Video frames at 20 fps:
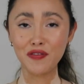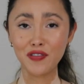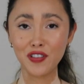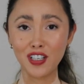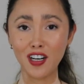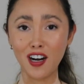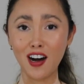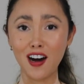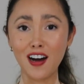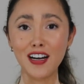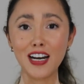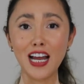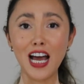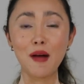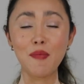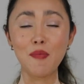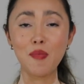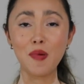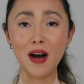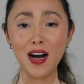forgot
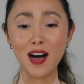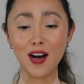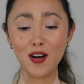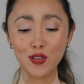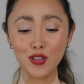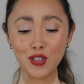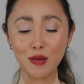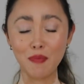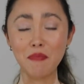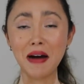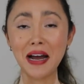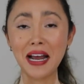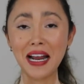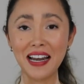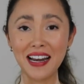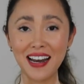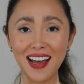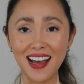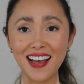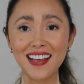about my
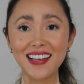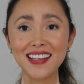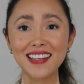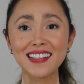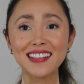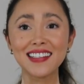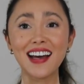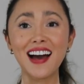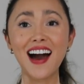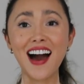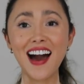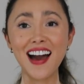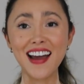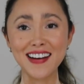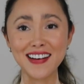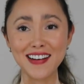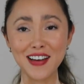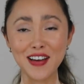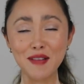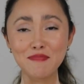last
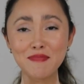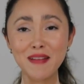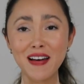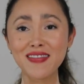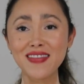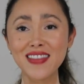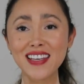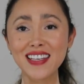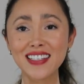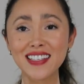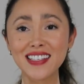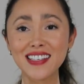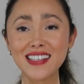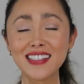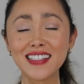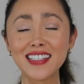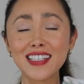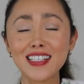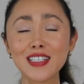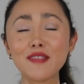item, and this is
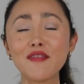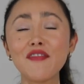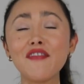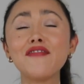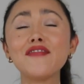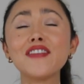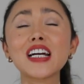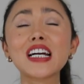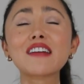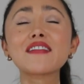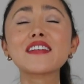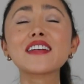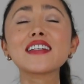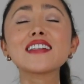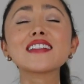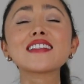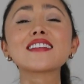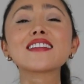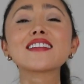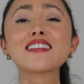this very
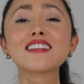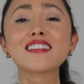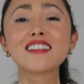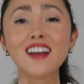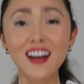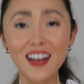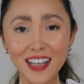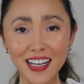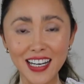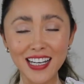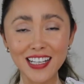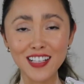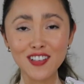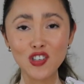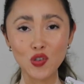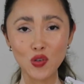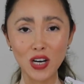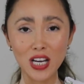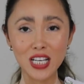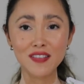stunning
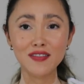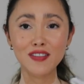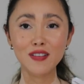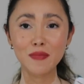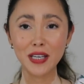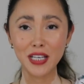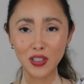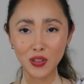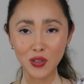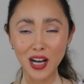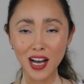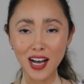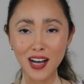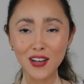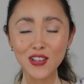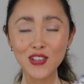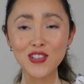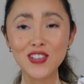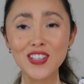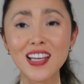dress from Hill
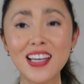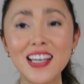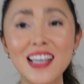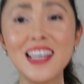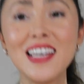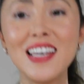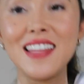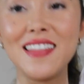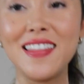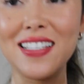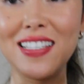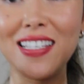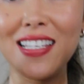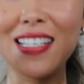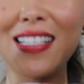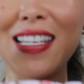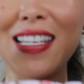House. This is